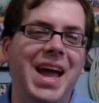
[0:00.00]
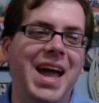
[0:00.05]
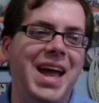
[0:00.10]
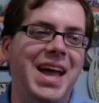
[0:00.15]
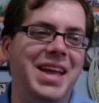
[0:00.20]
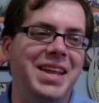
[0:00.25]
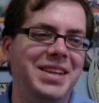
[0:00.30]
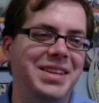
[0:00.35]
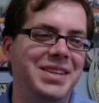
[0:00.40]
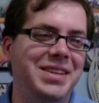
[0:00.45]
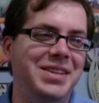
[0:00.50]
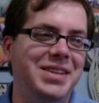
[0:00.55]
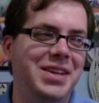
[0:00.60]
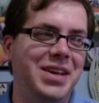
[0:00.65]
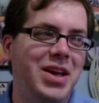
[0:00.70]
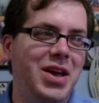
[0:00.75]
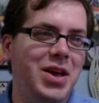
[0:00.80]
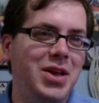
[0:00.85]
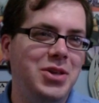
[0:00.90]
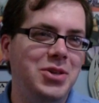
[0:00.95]
and
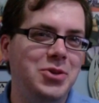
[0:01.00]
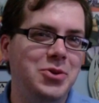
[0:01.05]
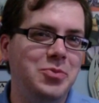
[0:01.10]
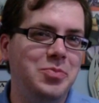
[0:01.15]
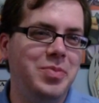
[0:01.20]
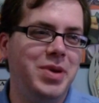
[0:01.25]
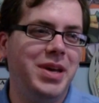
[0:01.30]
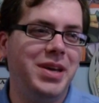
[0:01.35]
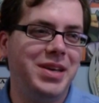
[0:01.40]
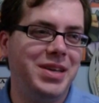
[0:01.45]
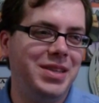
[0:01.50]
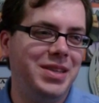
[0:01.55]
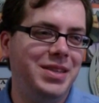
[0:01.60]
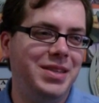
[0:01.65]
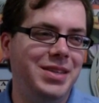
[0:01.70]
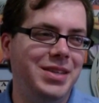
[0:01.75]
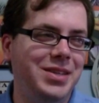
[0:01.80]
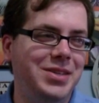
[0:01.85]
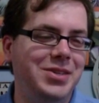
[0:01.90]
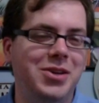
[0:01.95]
you pick
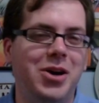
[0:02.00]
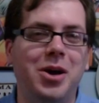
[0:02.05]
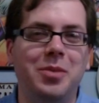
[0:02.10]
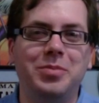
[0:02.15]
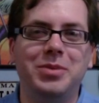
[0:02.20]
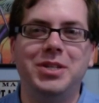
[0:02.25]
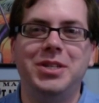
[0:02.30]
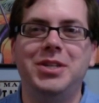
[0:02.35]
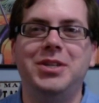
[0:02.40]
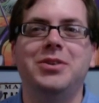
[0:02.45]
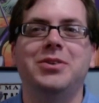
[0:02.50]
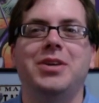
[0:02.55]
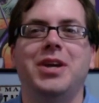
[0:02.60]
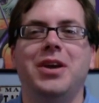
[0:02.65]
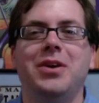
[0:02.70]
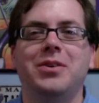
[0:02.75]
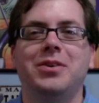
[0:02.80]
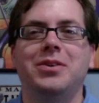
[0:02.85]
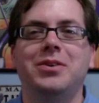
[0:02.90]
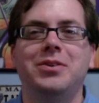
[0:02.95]
the top tier
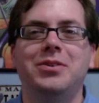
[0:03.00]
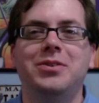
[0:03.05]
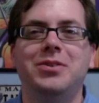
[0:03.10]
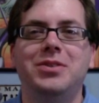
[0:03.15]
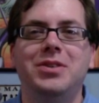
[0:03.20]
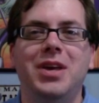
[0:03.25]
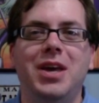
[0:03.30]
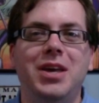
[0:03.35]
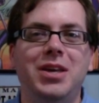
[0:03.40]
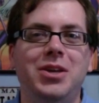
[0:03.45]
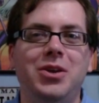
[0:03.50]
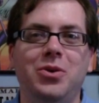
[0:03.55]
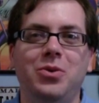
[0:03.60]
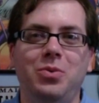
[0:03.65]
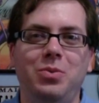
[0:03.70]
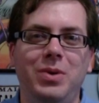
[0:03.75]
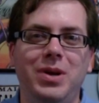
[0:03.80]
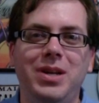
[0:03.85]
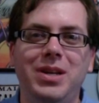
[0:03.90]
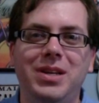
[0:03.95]
characters, you're
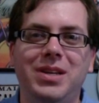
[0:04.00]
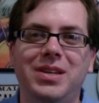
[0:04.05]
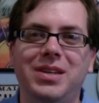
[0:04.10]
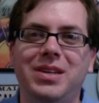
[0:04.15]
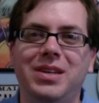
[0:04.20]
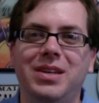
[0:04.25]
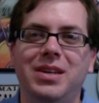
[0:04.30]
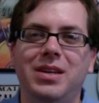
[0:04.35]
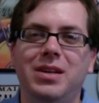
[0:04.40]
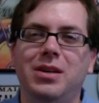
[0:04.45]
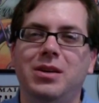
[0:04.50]
winning,